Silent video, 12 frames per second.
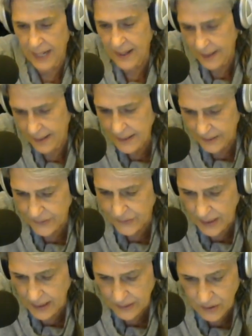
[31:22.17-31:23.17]
is
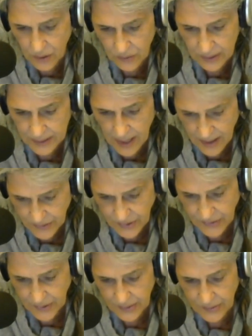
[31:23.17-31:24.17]
a total
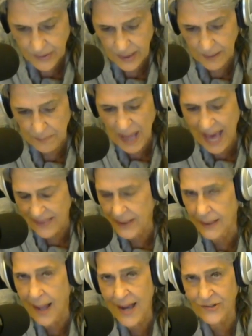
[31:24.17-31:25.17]
narcissist, a
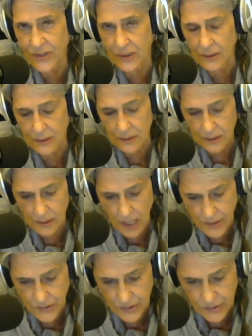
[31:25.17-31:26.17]
pathological
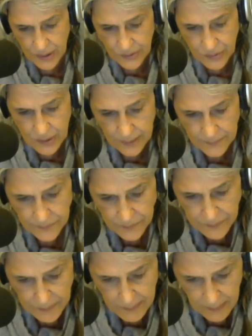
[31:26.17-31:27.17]
narcissist.
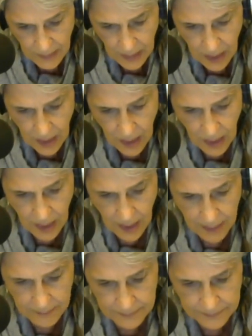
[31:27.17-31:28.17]
And